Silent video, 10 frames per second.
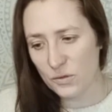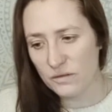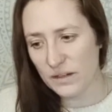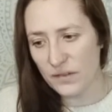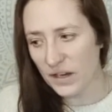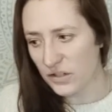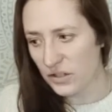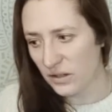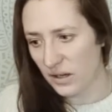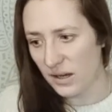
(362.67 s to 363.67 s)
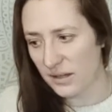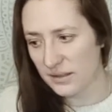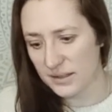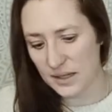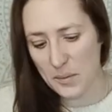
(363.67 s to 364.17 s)
Doreen Virtue
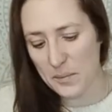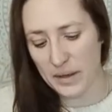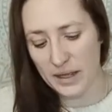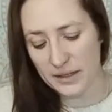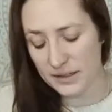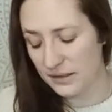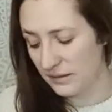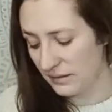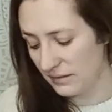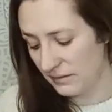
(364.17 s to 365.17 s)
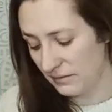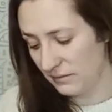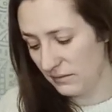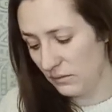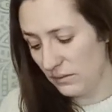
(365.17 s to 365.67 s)
cards, but,
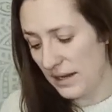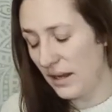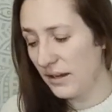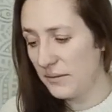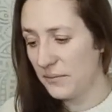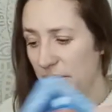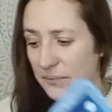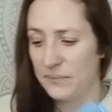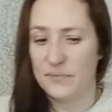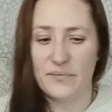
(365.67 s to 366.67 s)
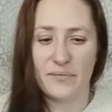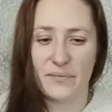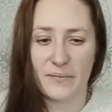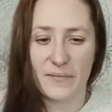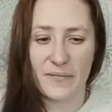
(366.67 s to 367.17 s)
ooh, hello.
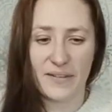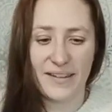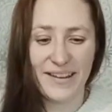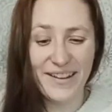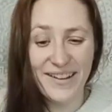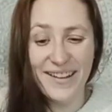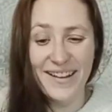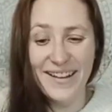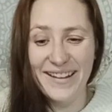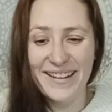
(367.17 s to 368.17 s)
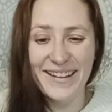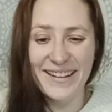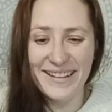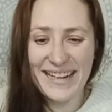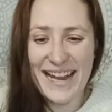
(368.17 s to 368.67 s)

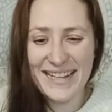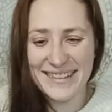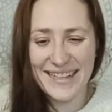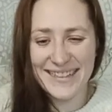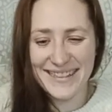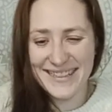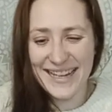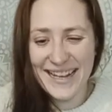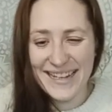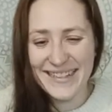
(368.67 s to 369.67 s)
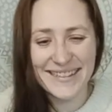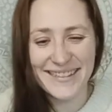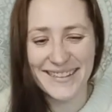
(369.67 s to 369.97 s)
Oh, yes, yes, yes.